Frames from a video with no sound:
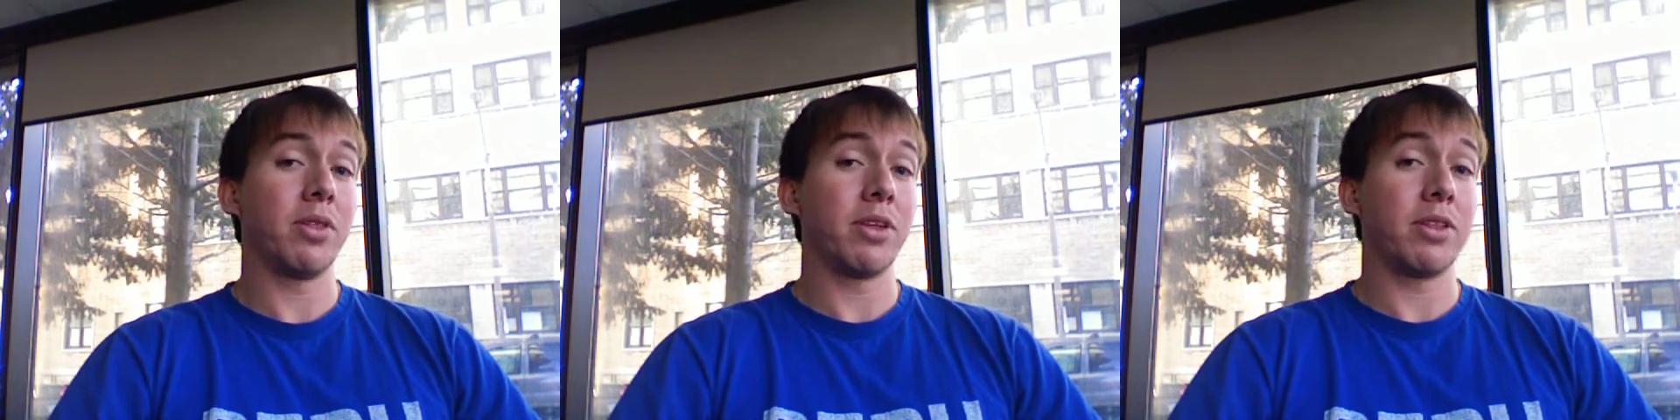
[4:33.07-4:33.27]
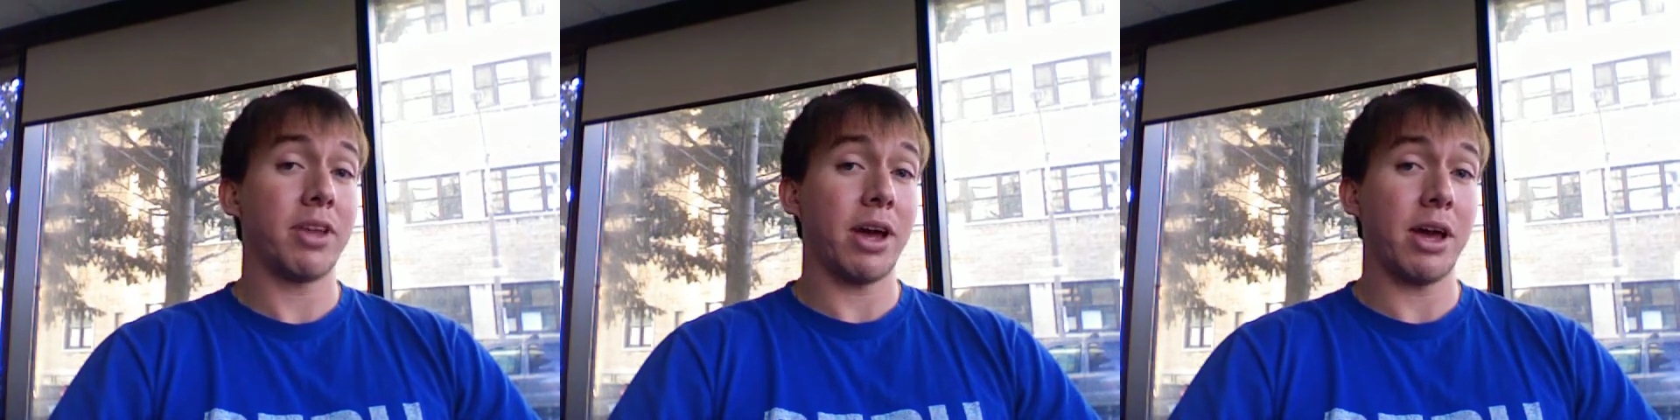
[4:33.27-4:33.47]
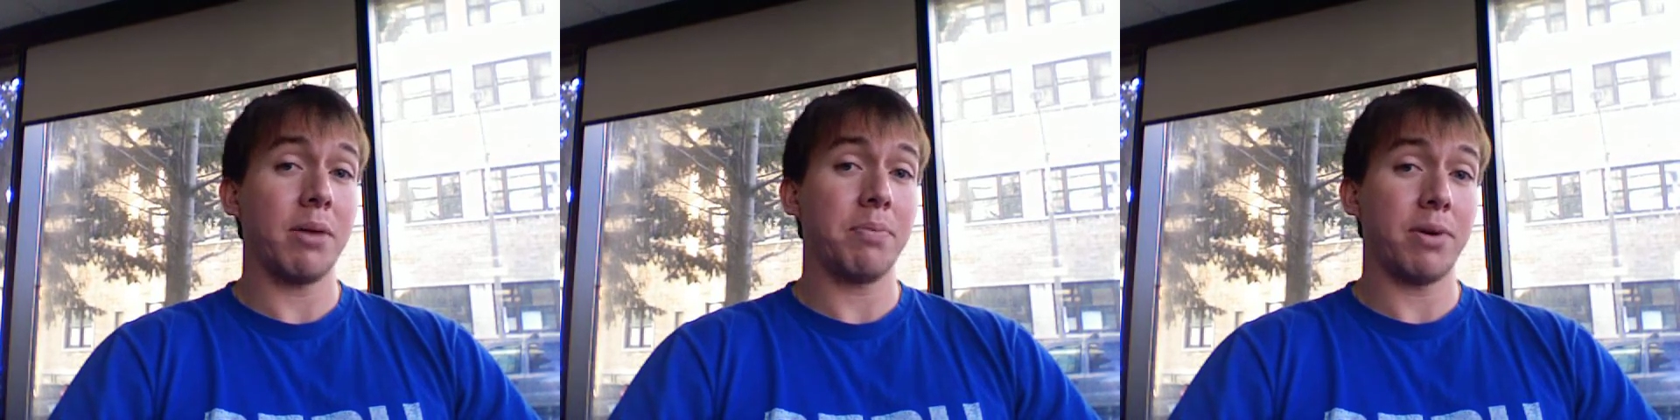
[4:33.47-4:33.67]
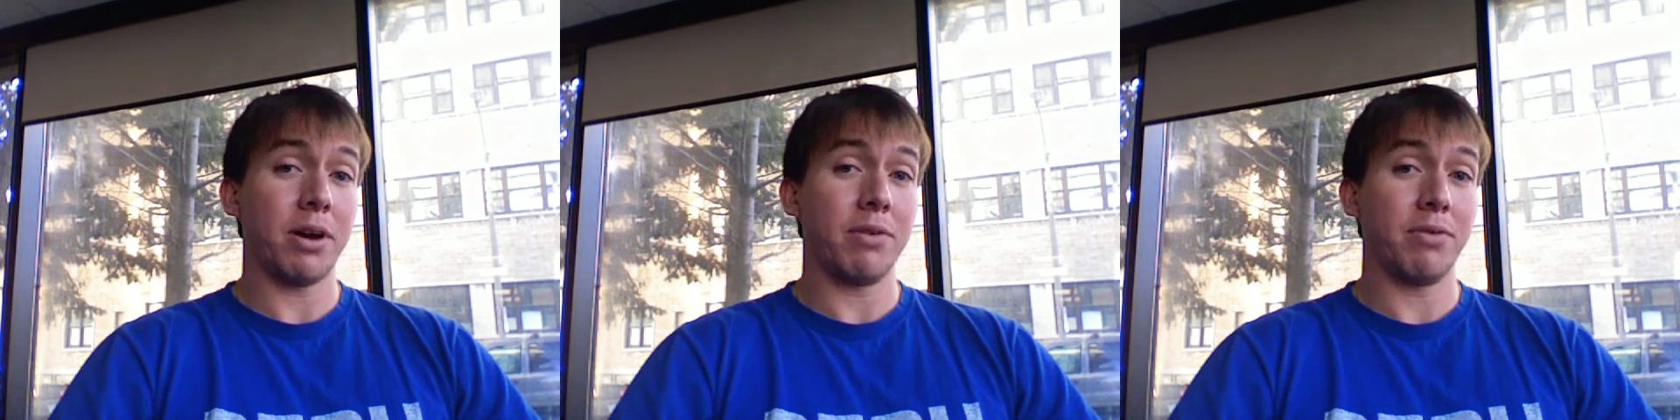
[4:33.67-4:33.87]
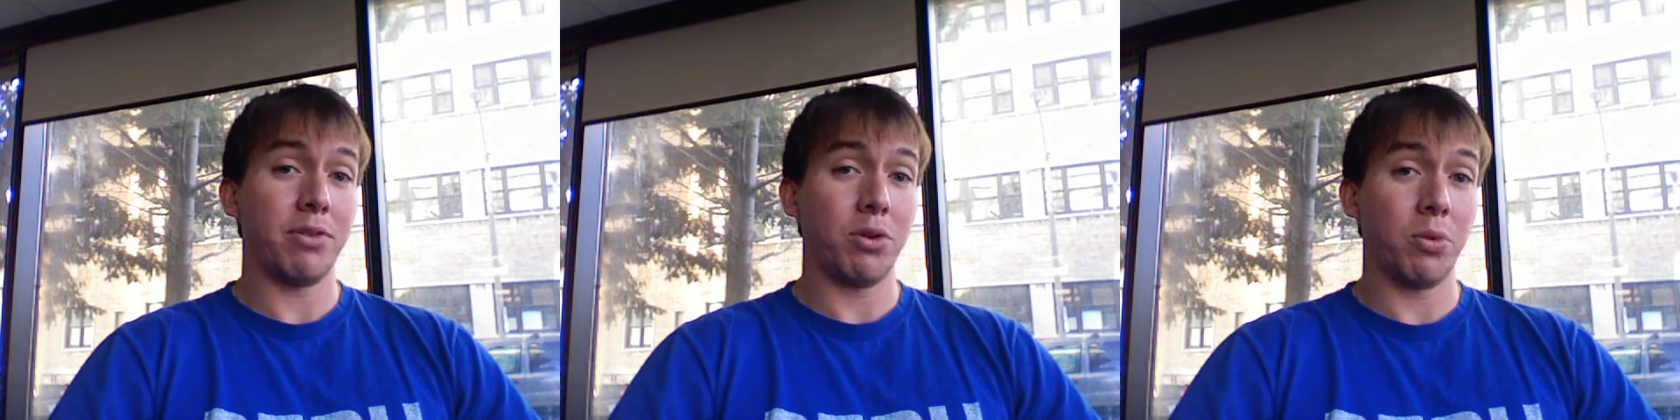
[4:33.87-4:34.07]
the type
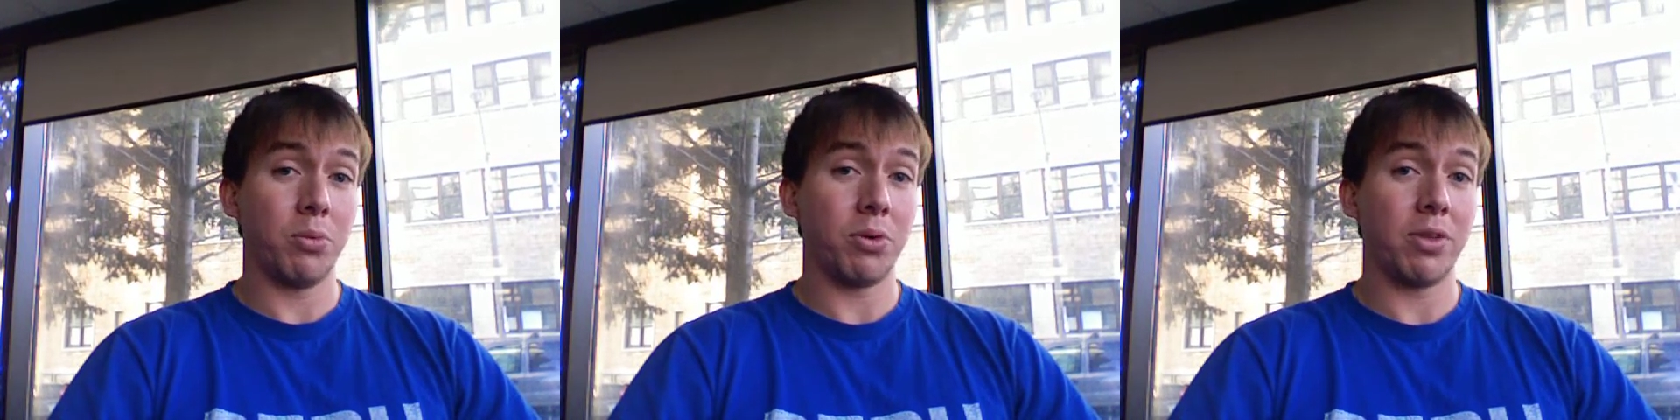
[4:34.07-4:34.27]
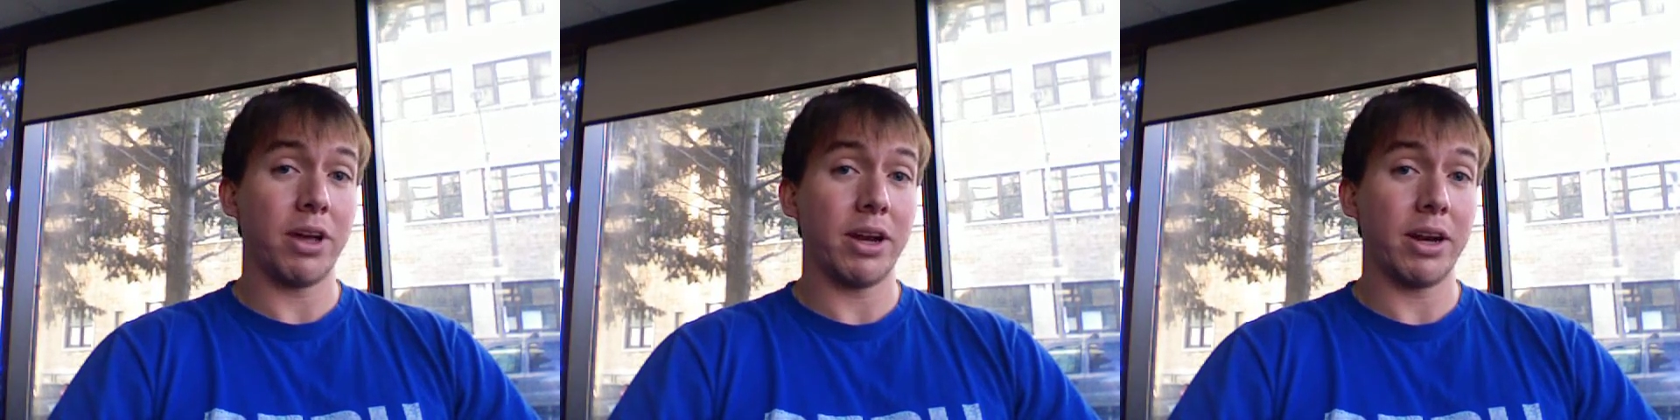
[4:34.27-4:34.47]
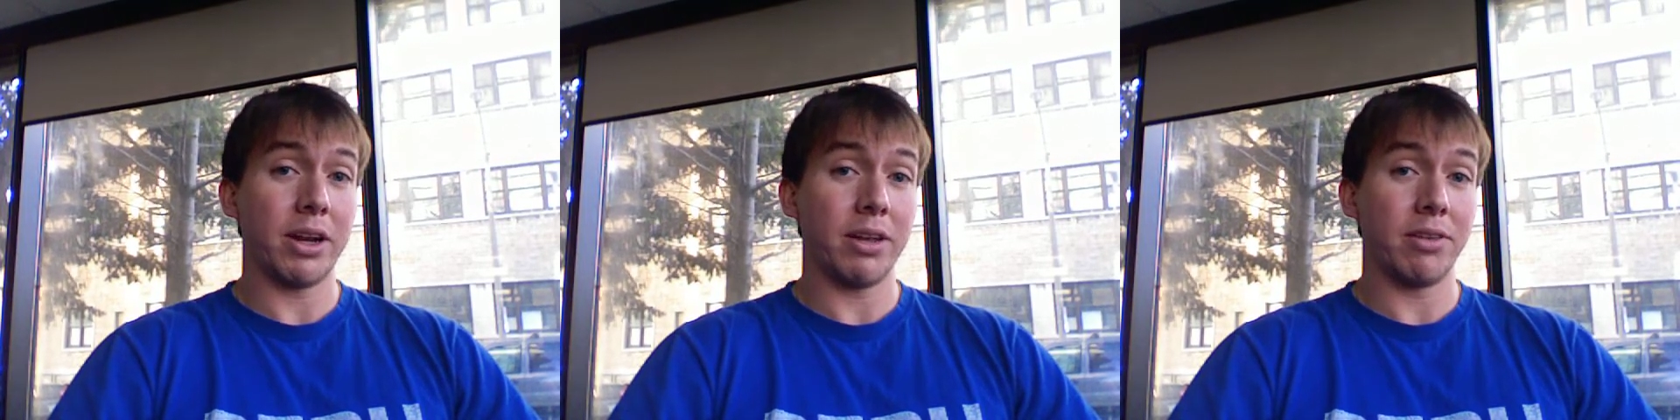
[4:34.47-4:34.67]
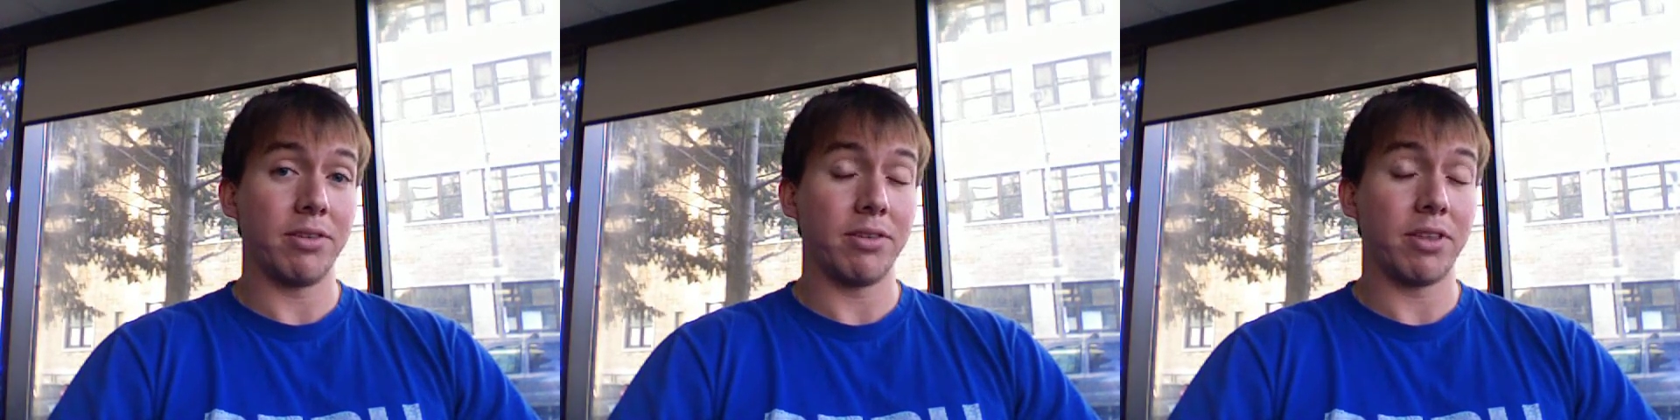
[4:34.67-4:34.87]
of tumor that it is,